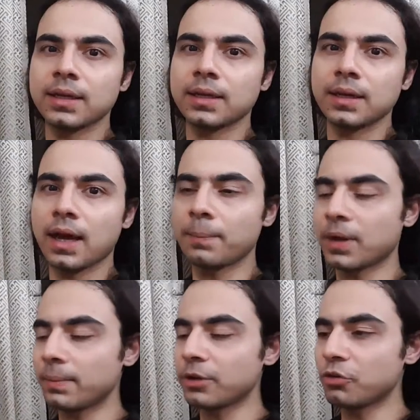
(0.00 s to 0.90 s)

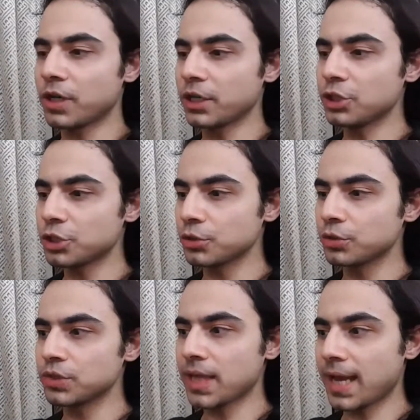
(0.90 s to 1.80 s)
upcoming three
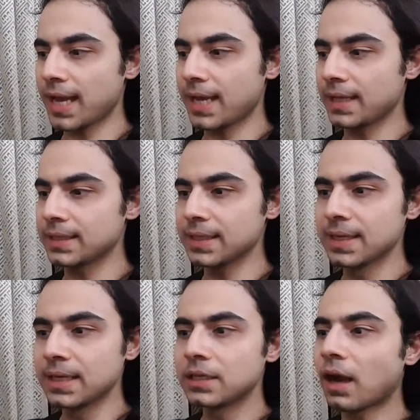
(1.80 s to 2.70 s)
issues, and
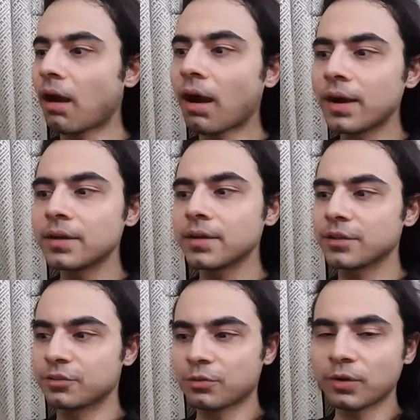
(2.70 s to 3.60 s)
the art
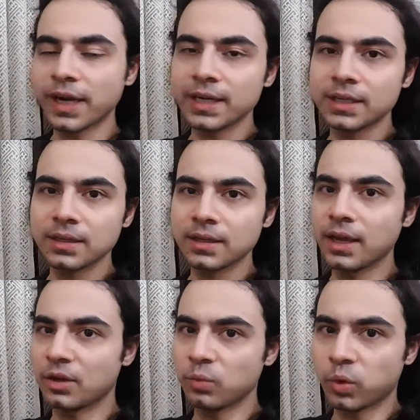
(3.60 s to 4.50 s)
is great
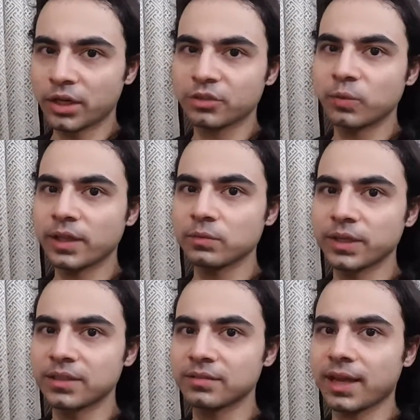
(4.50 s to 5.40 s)
it works well
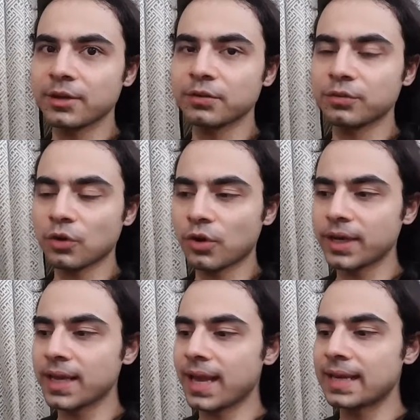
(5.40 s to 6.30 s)
with this kind of
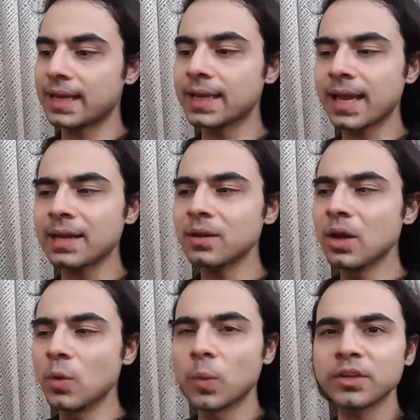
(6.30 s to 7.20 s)
story. And again,
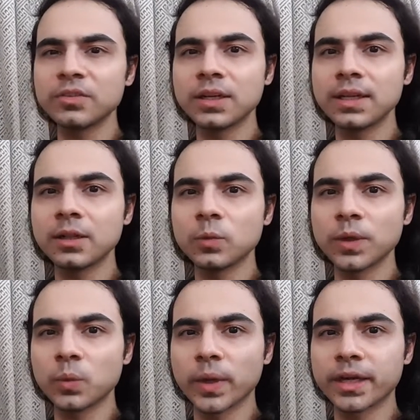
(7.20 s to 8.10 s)
what's the deal
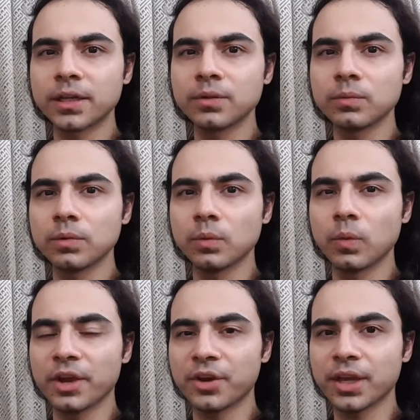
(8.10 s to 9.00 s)
with Wiccan
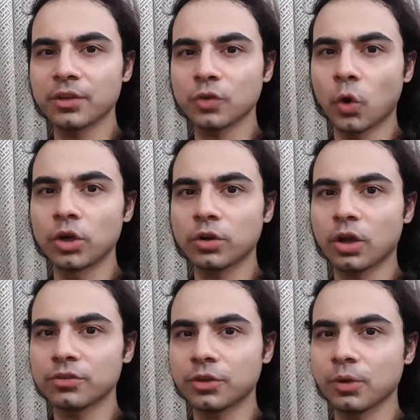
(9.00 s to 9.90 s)
wearing his old
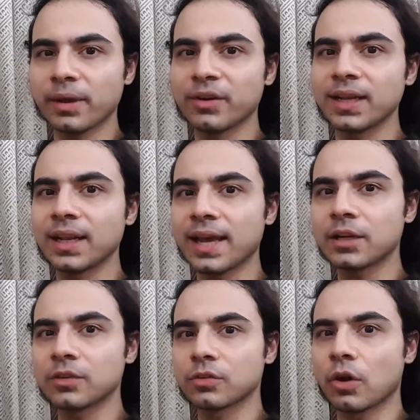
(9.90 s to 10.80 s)
costume? I really
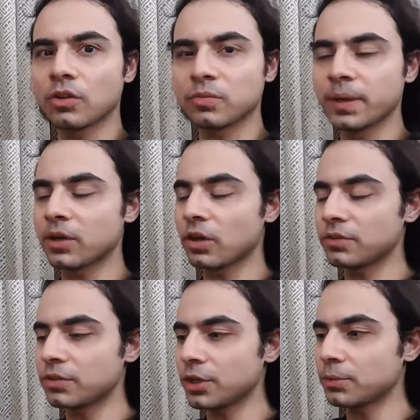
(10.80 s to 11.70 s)
liked his cosmic
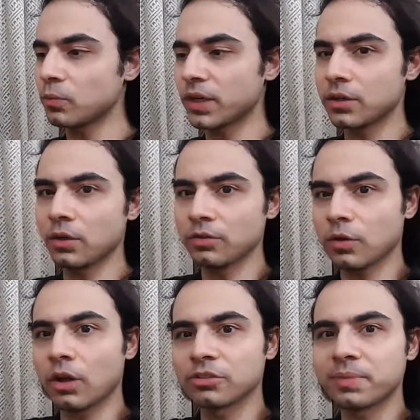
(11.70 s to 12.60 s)
costume with those
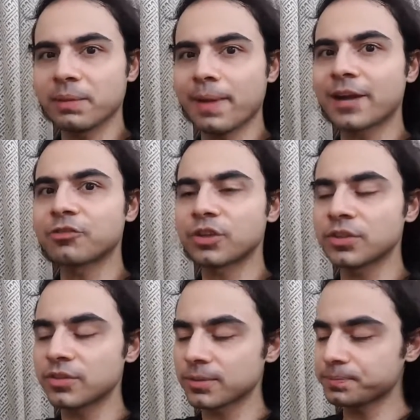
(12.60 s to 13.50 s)
cosmic
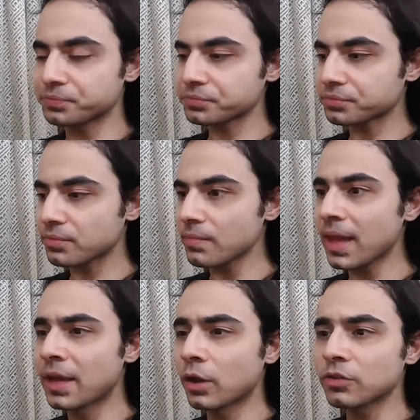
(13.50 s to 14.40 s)
patterns.
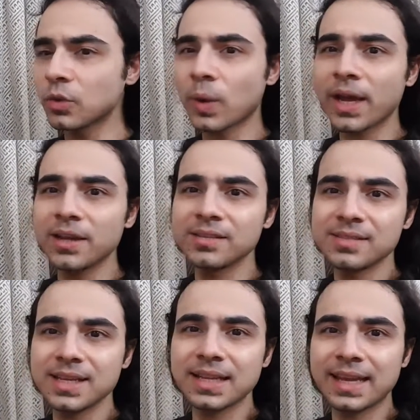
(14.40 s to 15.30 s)
And also, why is
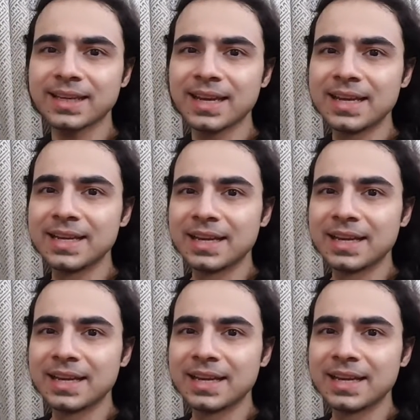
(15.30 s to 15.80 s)
he like